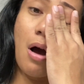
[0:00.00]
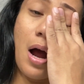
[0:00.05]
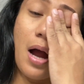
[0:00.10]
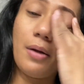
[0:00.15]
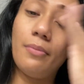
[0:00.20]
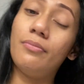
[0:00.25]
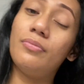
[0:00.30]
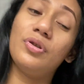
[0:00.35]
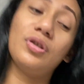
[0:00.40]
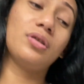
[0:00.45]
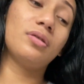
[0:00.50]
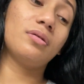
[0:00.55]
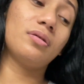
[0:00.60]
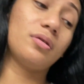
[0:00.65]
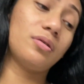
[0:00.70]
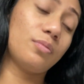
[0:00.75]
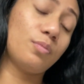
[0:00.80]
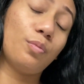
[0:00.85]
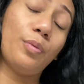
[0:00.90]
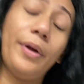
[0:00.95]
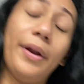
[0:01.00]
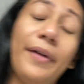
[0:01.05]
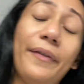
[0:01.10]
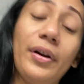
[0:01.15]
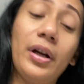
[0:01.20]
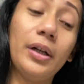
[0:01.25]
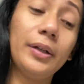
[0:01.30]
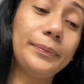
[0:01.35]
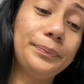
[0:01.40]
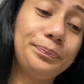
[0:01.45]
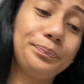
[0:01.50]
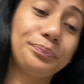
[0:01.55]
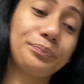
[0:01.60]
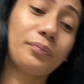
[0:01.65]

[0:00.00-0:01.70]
I'm, whatever.